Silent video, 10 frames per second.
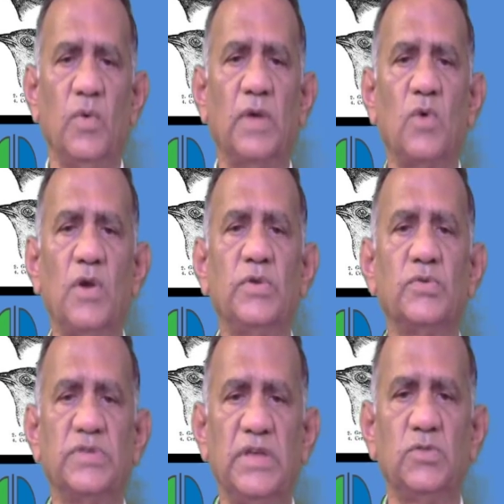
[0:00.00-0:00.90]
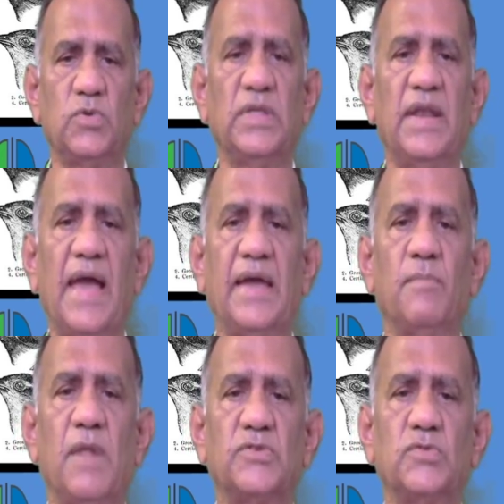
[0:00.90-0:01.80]
we are going to see through the
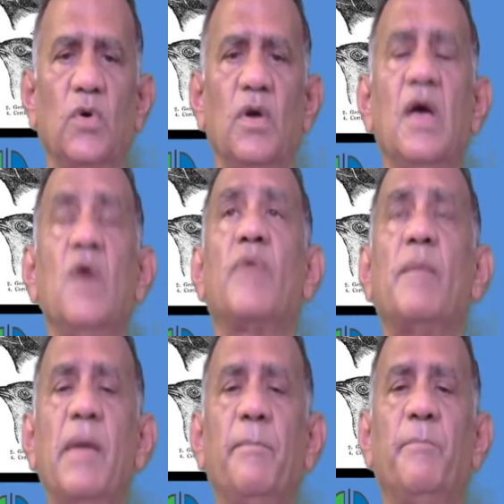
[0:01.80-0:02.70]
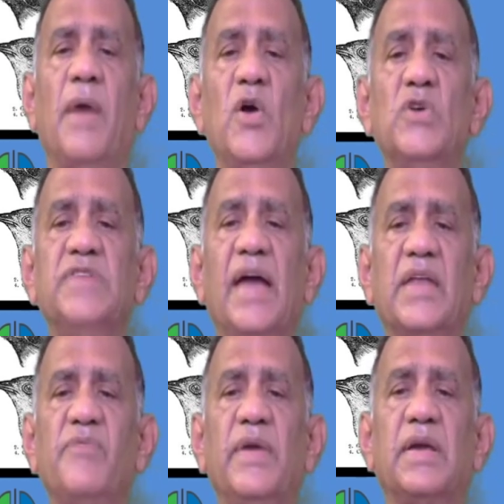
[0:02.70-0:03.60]
diagram also. From a
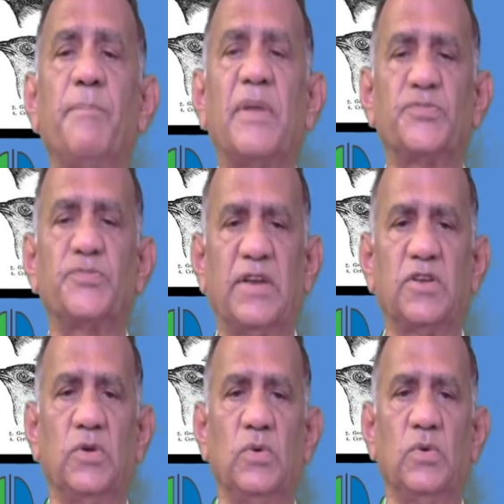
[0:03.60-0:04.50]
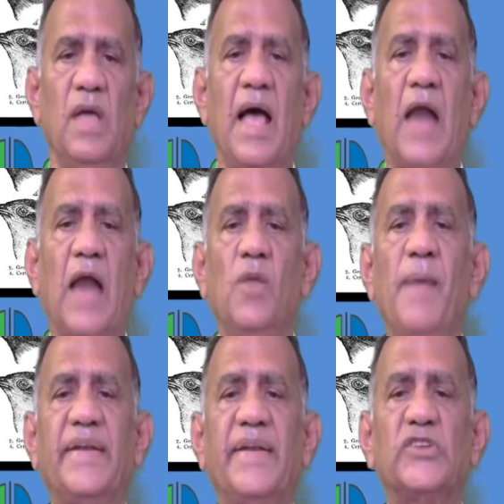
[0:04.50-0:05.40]
biogeographic perspective,
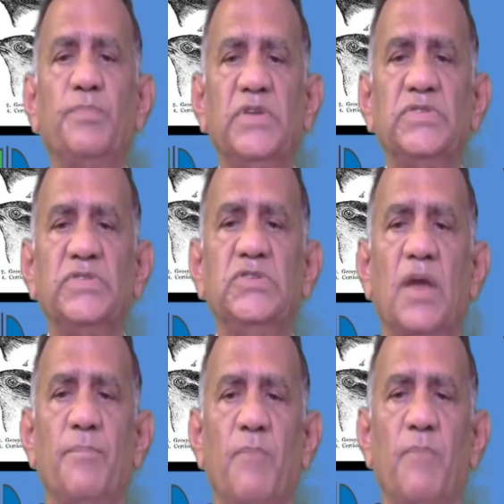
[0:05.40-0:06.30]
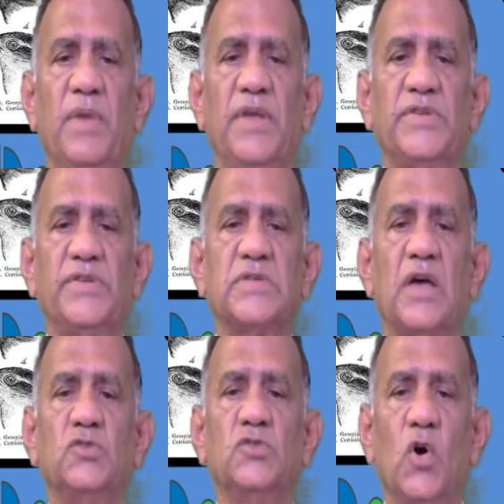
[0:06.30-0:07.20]
allopatric species or populations
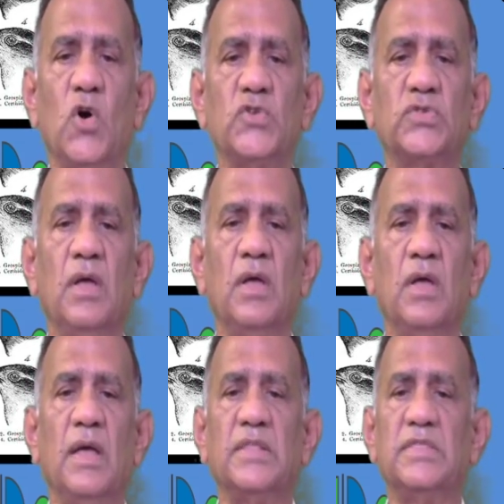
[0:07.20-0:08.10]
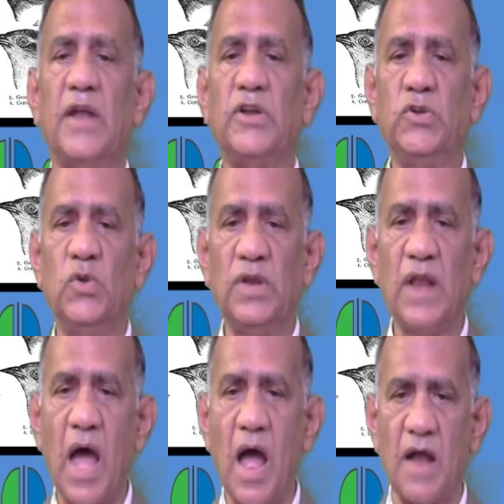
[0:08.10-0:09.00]
are those that do
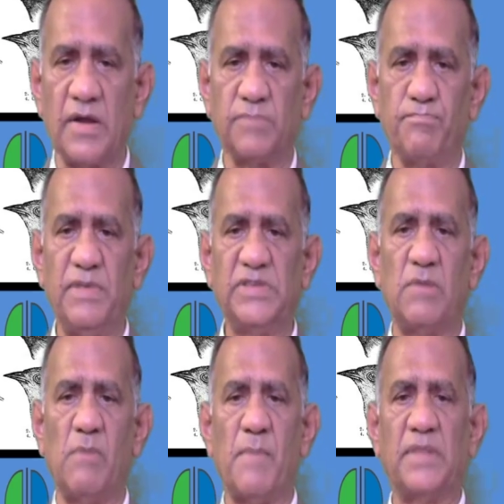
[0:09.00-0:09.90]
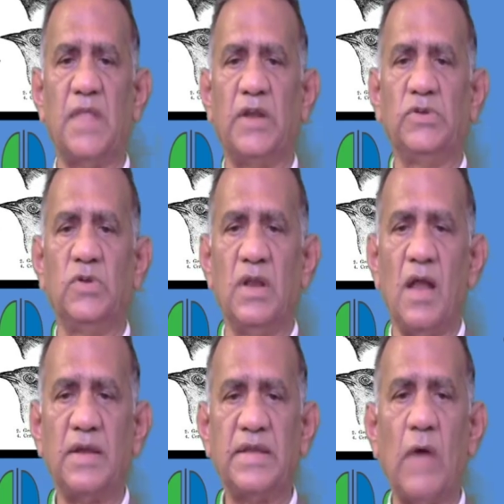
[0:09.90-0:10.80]
not, please remember, that do
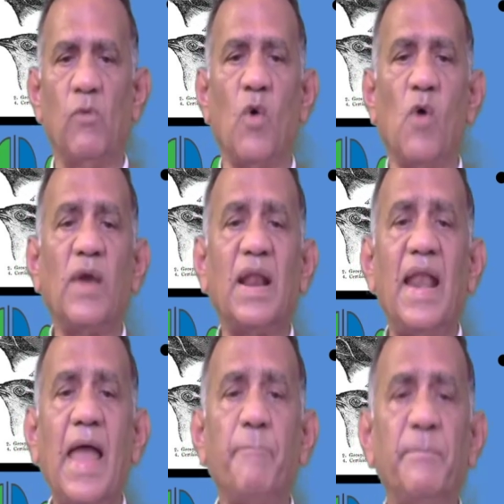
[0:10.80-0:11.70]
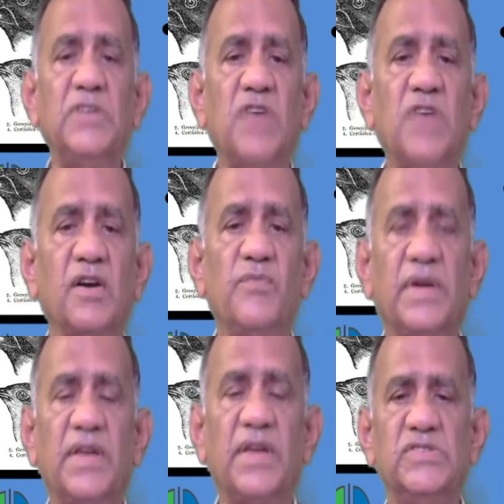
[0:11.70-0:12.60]
not have overlapping
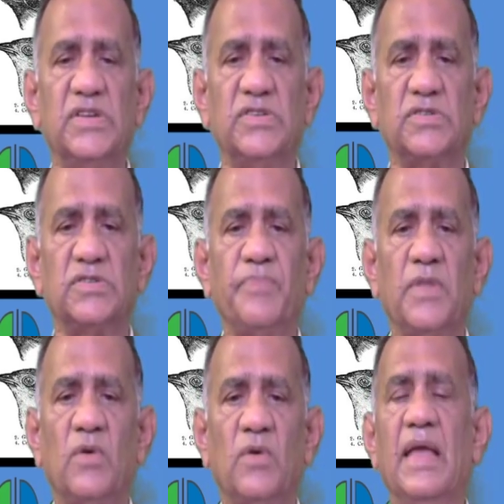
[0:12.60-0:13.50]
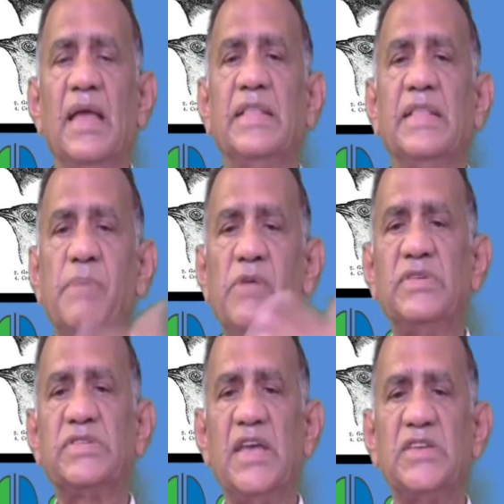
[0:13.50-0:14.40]
geographic regions. Okay, in the
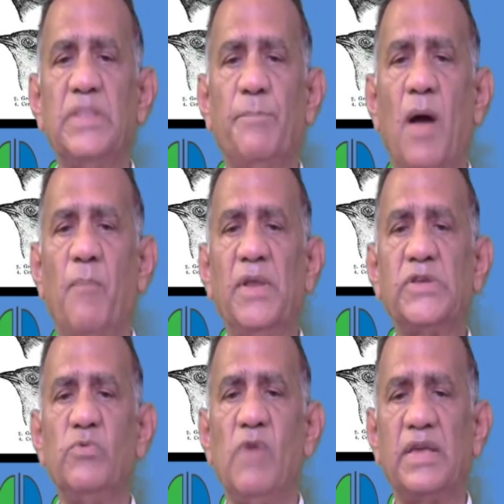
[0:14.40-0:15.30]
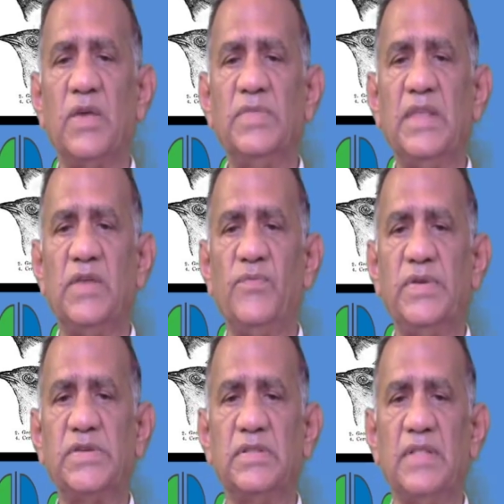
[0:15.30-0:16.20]
previous case, in the population, we have given the
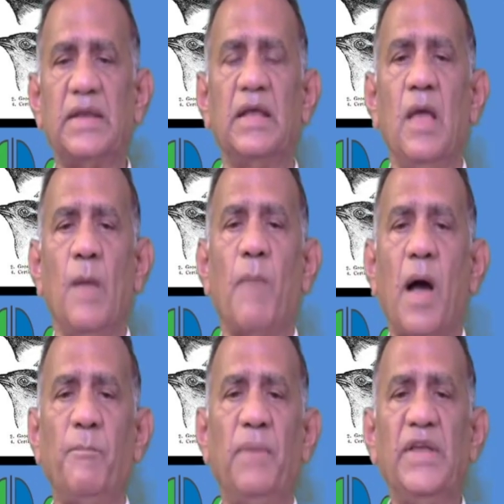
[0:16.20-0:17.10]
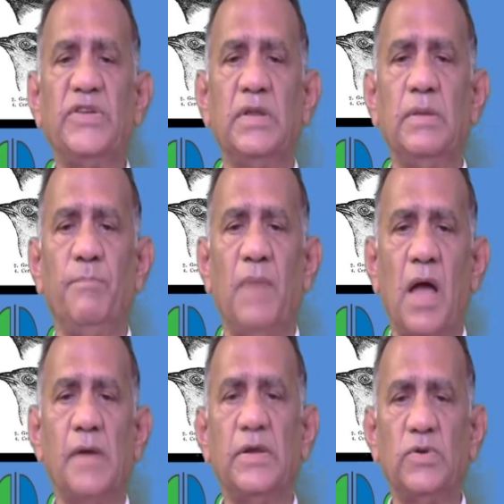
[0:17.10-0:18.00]
definition that population
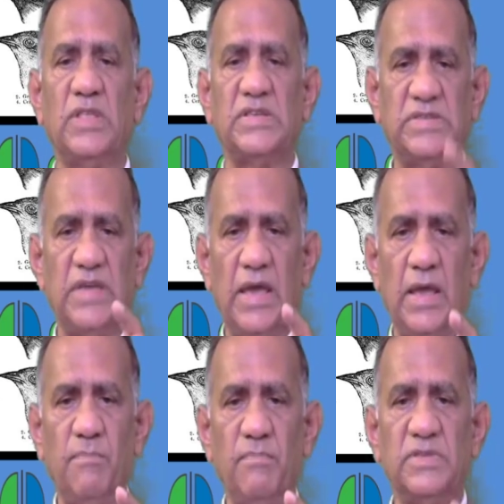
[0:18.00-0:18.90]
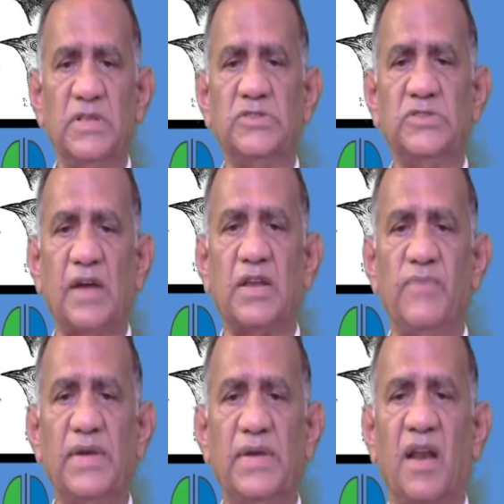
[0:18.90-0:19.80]
belonging to the same
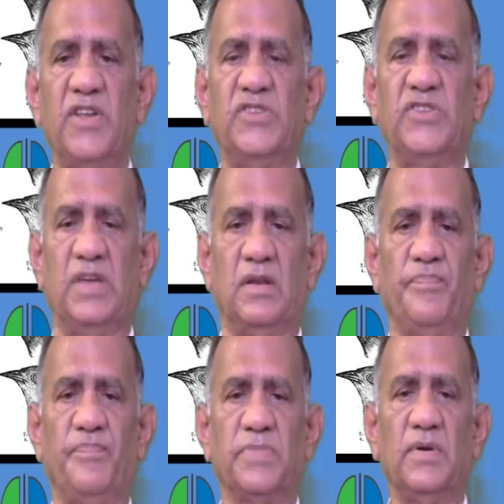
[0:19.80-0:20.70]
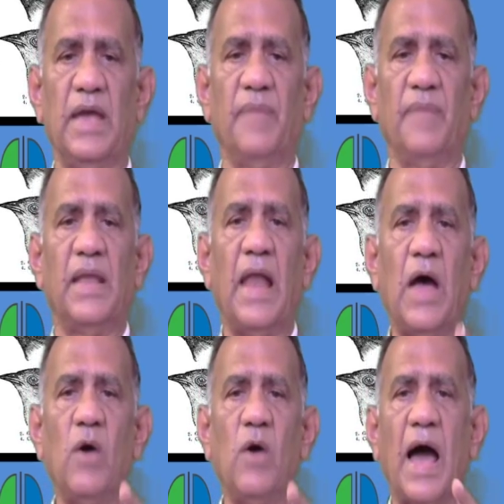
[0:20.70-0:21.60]
geographical region. Okay,
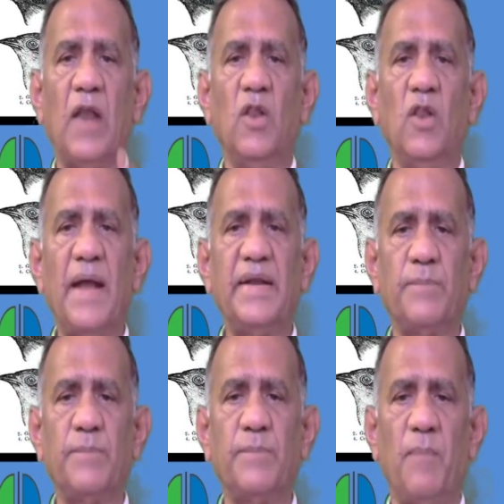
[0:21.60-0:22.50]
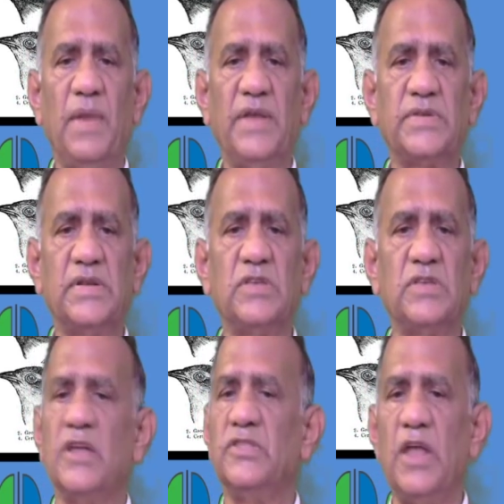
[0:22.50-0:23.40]
now allopatric populations,
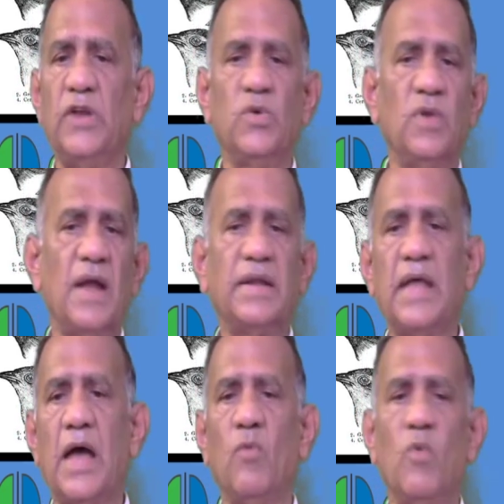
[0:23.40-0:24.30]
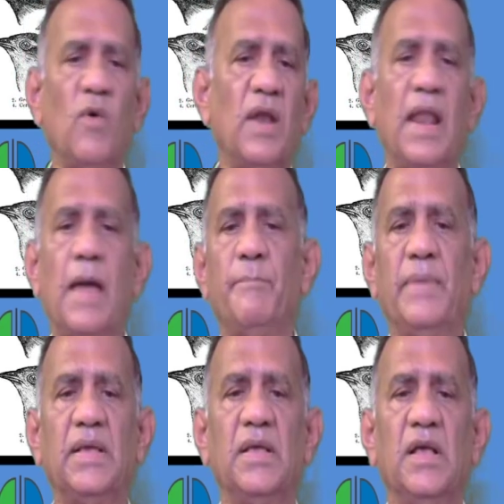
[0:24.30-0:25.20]
they do not have
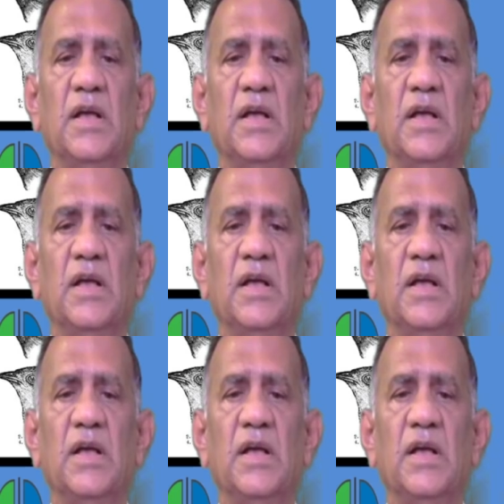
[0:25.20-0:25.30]
overlapping